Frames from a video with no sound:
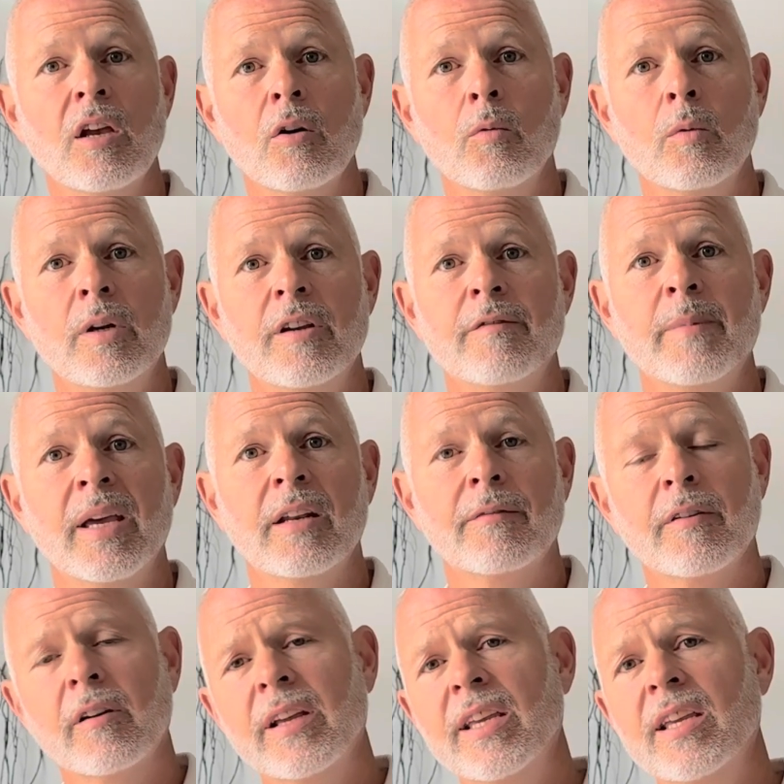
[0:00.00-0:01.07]
We've made it
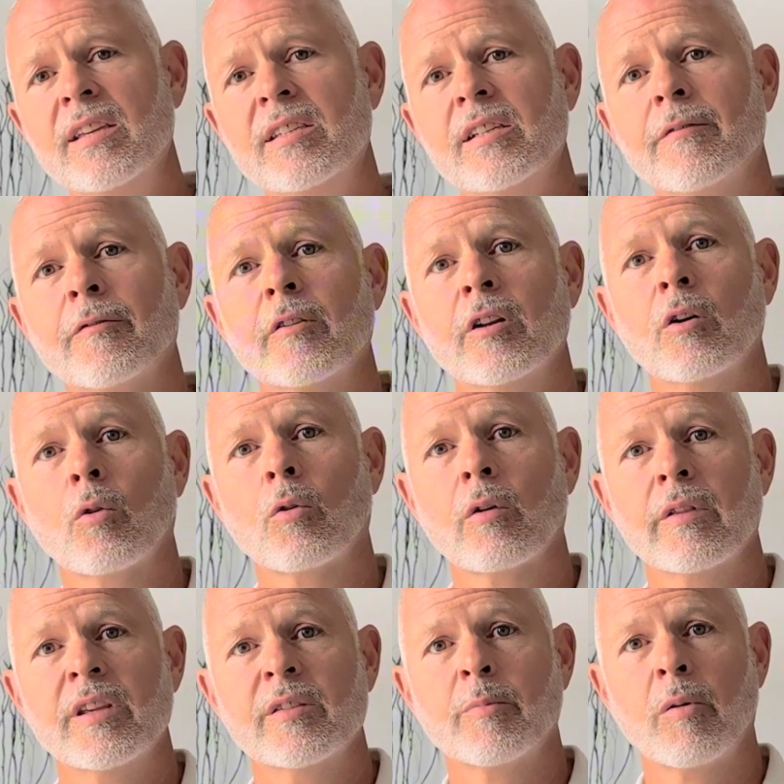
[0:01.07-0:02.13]
very easy for you to
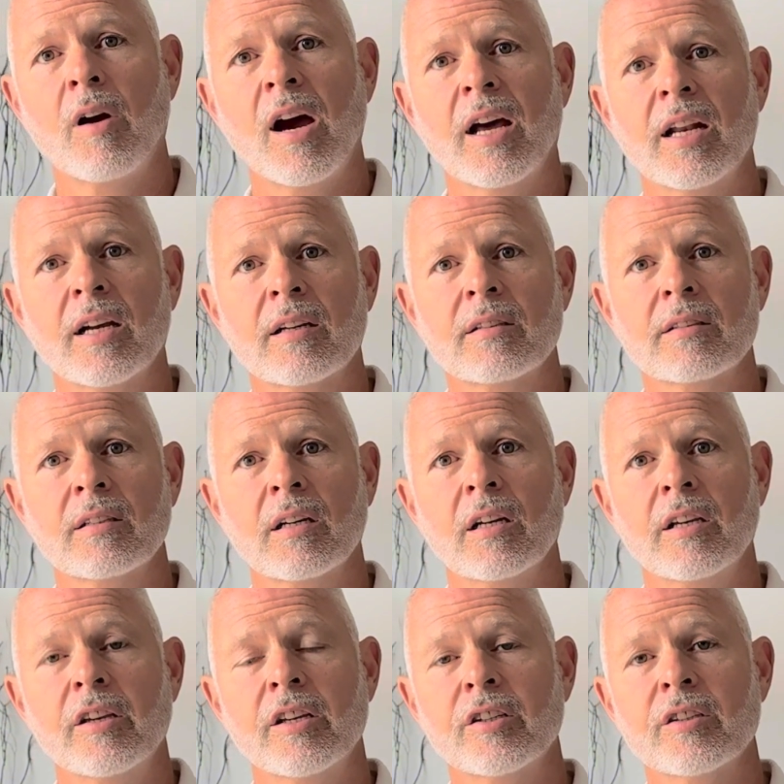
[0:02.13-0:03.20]
order these products. Uh,
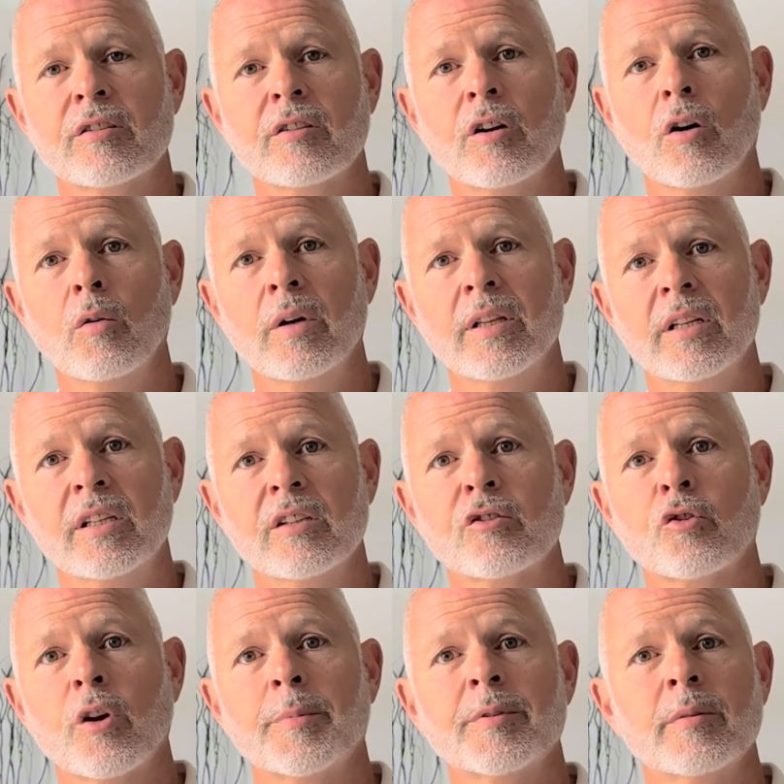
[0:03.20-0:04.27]
you can just go in the
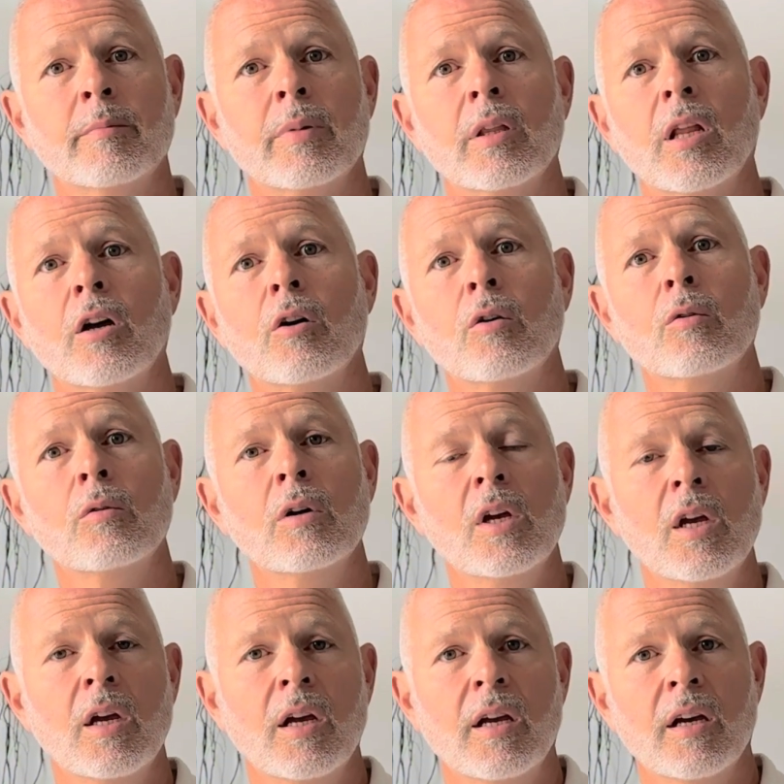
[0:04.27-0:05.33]
description below
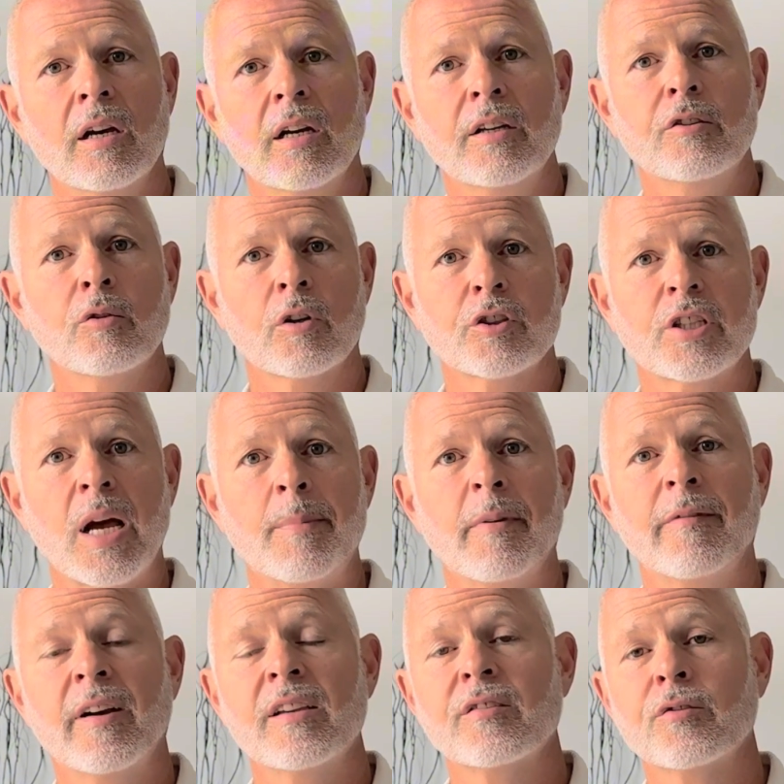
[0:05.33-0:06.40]
uh, into our
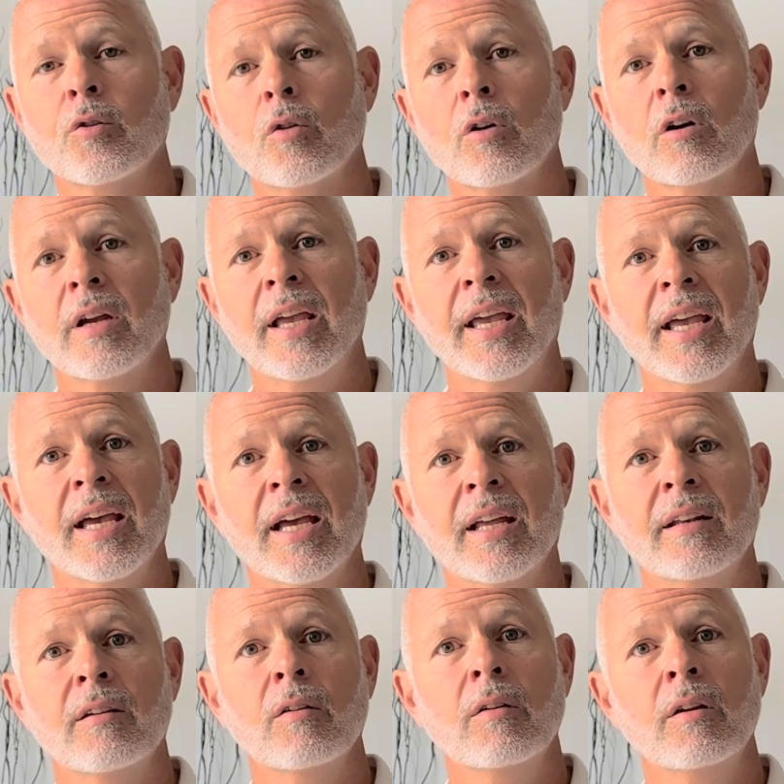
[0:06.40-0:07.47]
Shopify store,
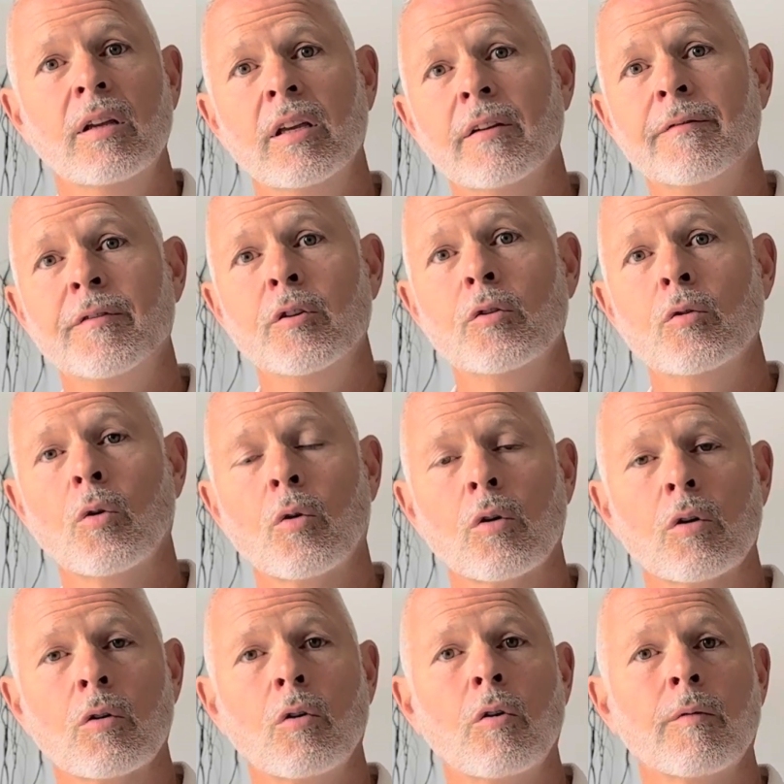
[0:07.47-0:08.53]
and if you
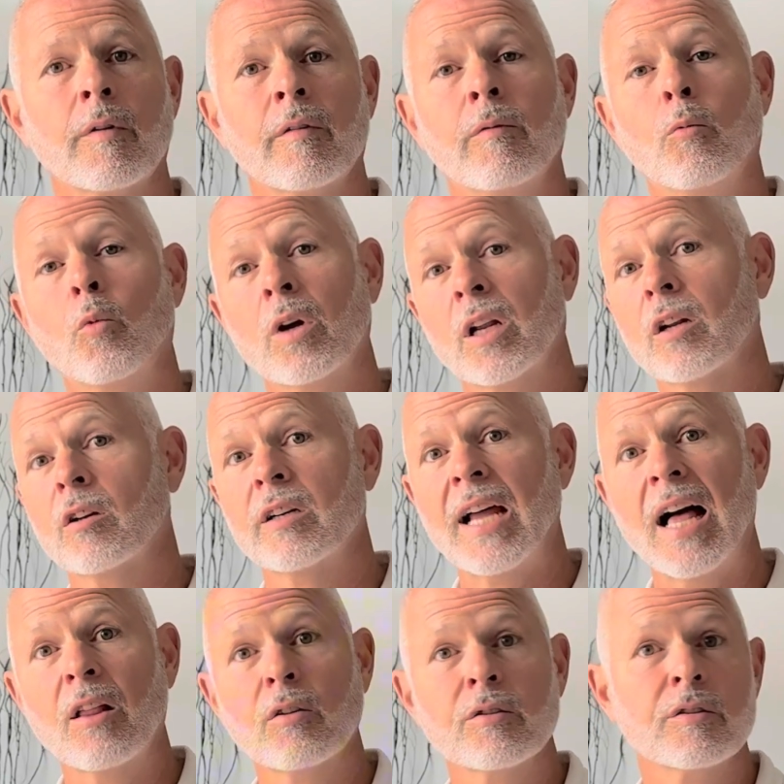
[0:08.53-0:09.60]
order over
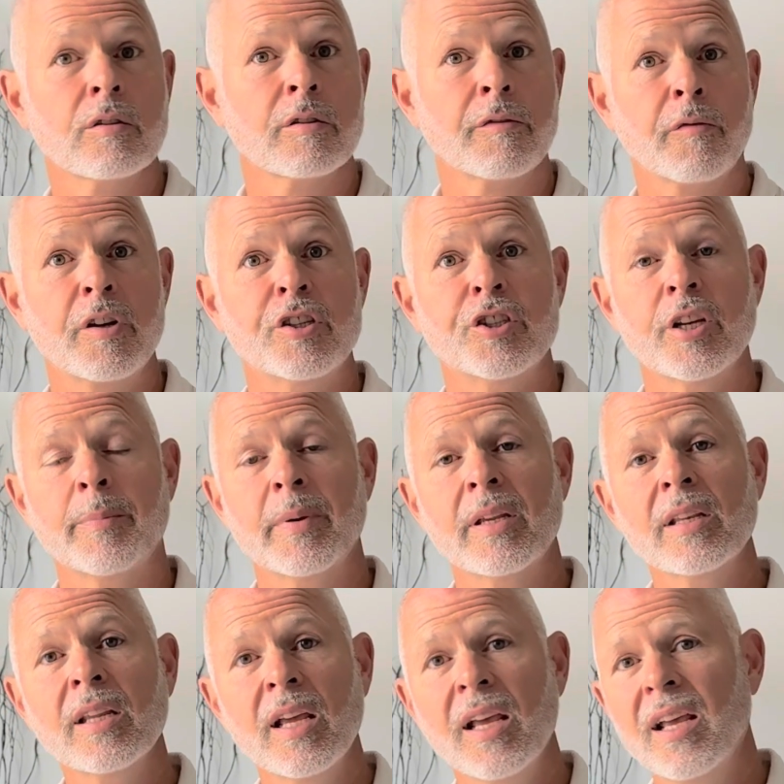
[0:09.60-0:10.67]
$100, there's free
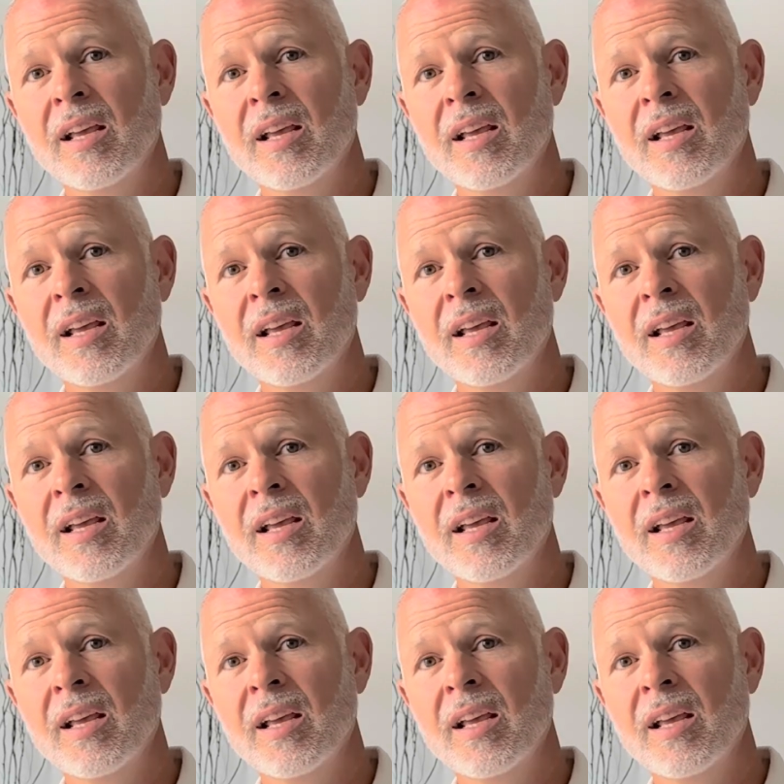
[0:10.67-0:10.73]
shipping.